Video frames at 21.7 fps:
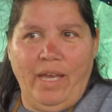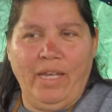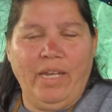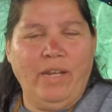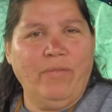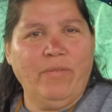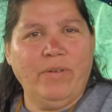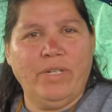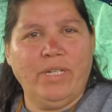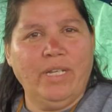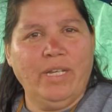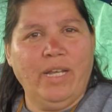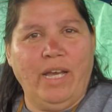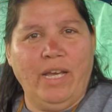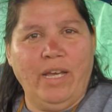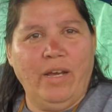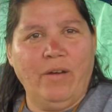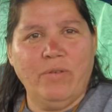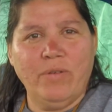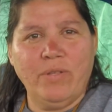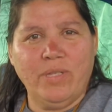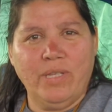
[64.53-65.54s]
never did. I
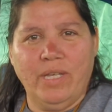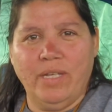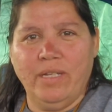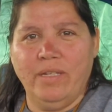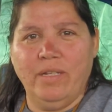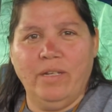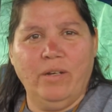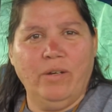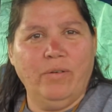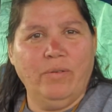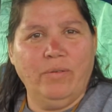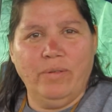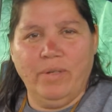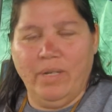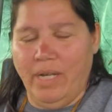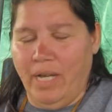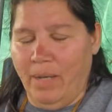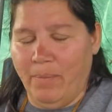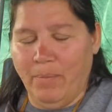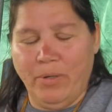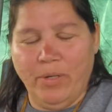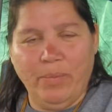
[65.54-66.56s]
always said,
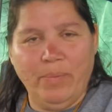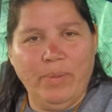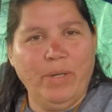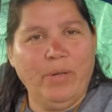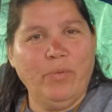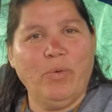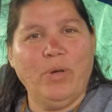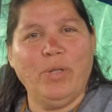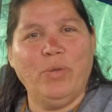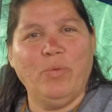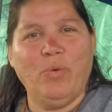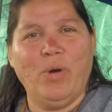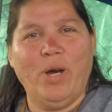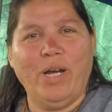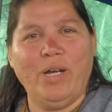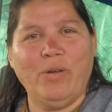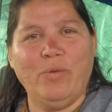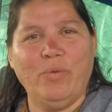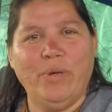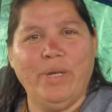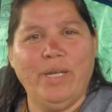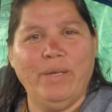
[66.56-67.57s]
I'm gonna be the one to
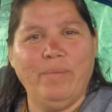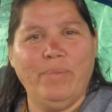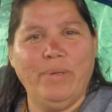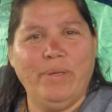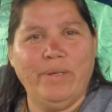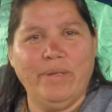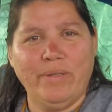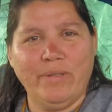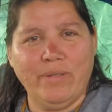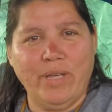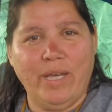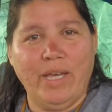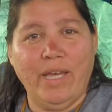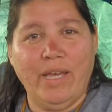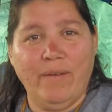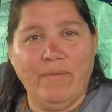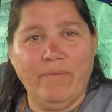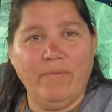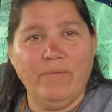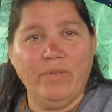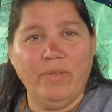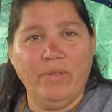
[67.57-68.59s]
walk away because I
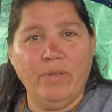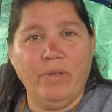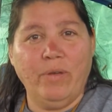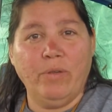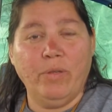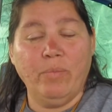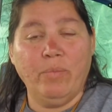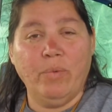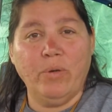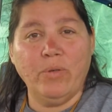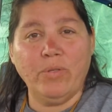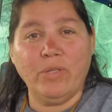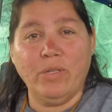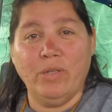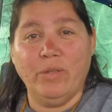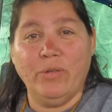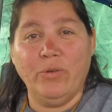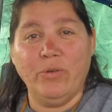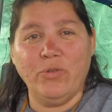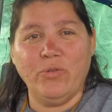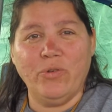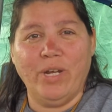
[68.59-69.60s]
have, the most to
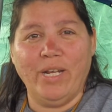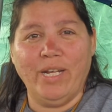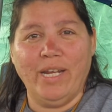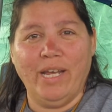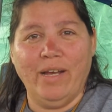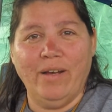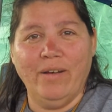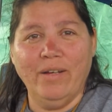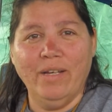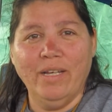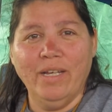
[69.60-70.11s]
lose right now.